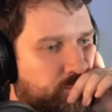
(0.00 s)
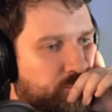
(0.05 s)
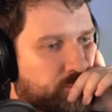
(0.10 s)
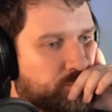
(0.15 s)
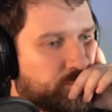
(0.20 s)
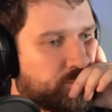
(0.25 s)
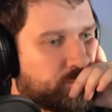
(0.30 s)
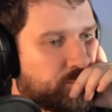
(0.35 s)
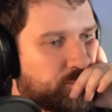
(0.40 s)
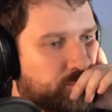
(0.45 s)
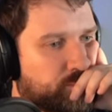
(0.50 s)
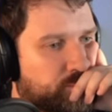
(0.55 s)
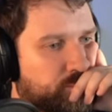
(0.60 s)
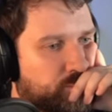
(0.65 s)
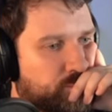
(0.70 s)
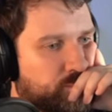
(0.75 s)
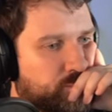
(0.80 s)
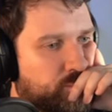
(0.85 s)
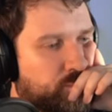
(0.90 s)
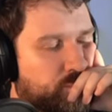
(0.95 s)

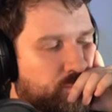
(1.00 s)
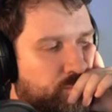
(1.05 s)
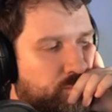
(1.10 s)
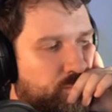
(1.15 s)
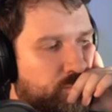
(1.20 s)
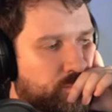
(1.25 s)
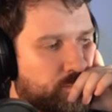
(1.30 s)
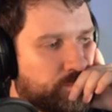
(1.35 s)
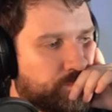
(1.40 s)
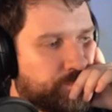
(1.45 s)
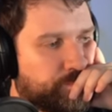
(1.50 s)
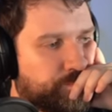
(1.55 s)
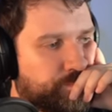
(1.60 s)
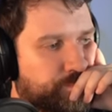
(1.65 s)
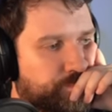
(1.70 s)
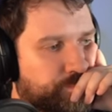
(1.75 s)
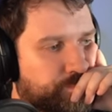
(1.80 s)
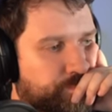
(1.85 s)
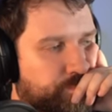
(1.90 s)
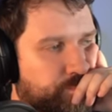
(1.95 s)

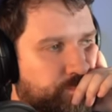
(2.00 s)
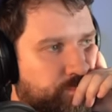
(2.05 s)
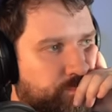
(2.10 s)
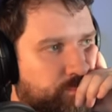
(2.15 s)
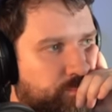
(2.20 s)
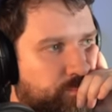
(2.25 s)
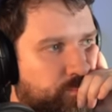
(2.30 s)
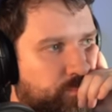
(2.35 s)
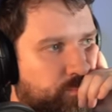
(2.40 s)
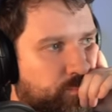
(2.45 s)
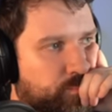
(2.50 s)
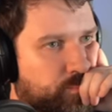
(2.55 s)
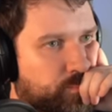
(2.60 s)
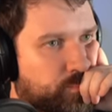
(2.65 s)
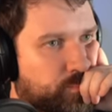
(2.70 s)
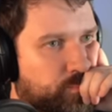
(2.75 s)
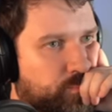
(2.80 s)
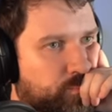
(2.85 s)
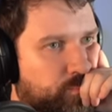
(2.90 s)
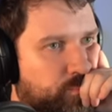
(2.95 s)

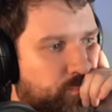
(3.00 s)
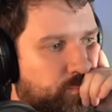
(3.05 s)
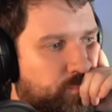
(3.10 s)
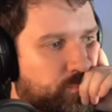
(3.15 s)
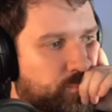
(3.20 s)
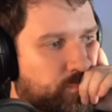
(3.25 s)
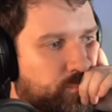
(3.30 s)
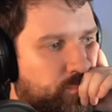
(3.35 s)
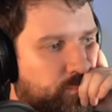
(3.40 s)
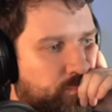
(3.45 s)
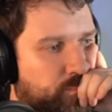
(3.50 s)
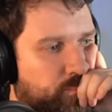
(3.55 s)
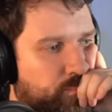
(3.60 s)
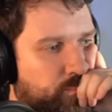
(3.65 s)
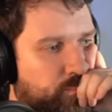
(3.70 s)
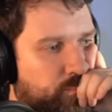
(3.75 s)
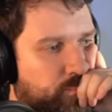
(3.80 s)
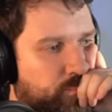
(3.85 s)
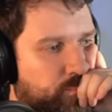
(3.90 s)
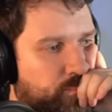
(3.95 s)

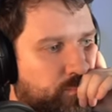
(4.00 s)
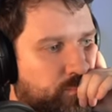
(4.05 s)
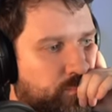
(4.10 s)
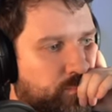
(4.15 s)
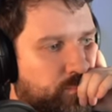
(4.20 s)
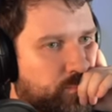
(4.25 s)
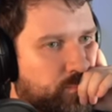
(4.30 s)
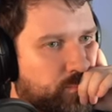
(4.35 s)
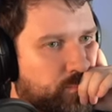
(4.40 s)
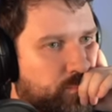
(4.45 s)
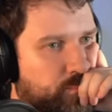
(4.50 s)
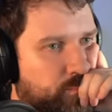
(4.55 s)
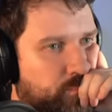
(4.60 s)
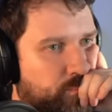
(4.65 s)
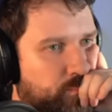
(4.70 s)
No words are spoken by the person on screen.